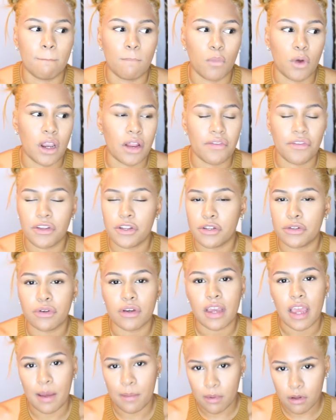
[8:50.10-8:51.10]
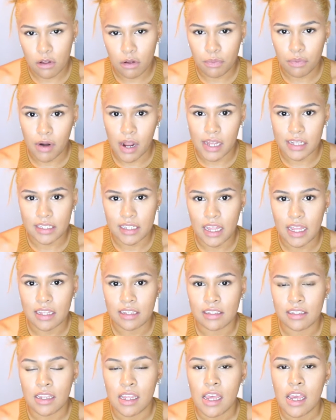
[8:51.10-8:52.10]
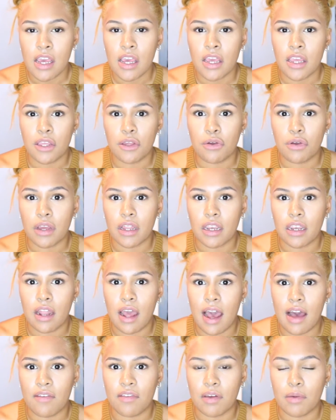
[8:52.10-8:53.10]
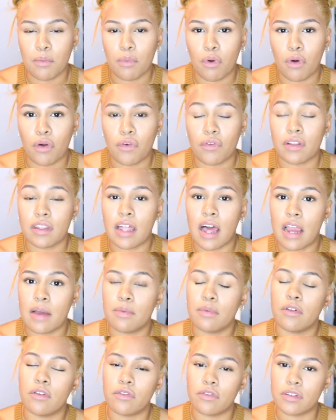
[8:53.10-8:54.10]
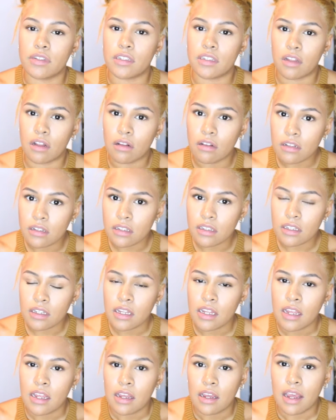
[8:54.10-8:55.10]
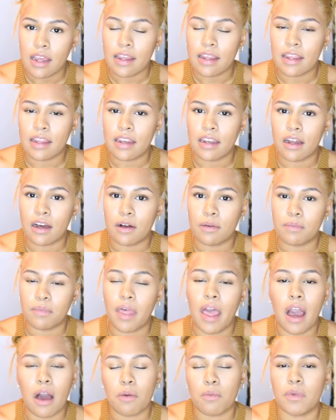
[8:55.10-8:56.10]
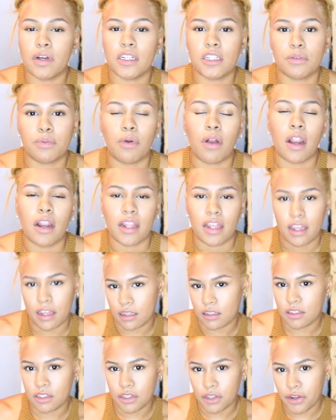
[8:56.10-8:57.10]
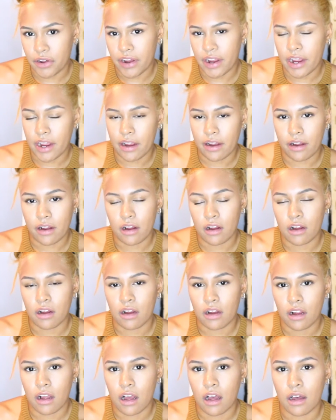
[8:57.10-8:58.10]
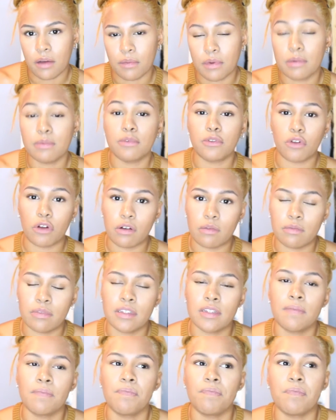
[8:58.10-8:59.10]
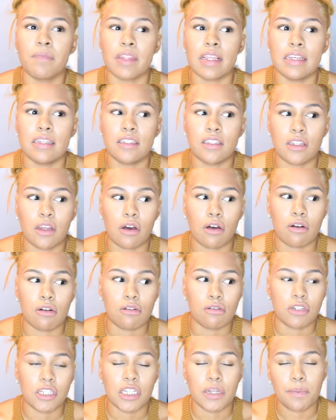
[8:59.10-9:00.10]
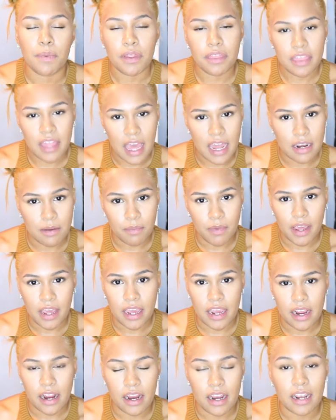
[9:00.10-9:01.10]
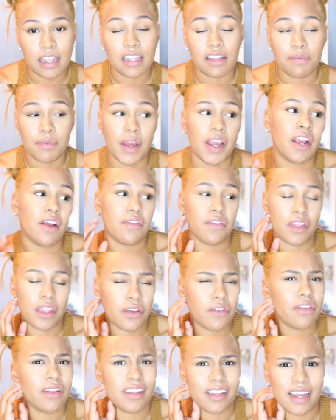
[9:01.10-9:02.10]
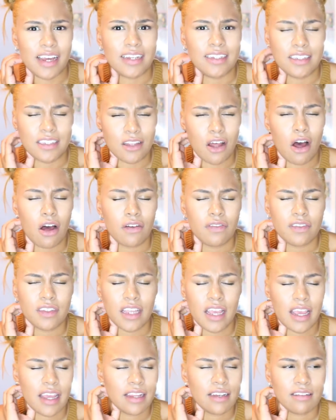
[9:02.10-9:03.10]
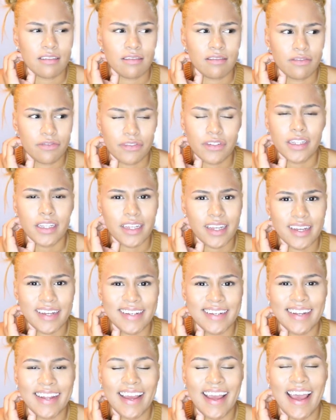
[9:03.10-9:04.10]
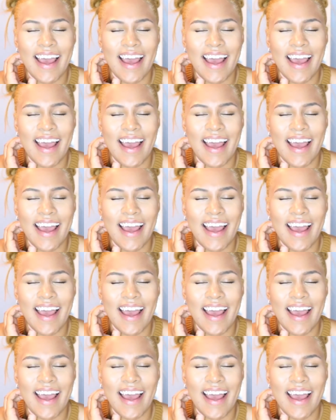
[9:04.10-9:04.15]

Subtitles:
whenever you do a chemical process, you can have a more reliable result in how much product your hair absorbs. So she put that in my hair, and it left my hair feeling really nice, soft, and really good.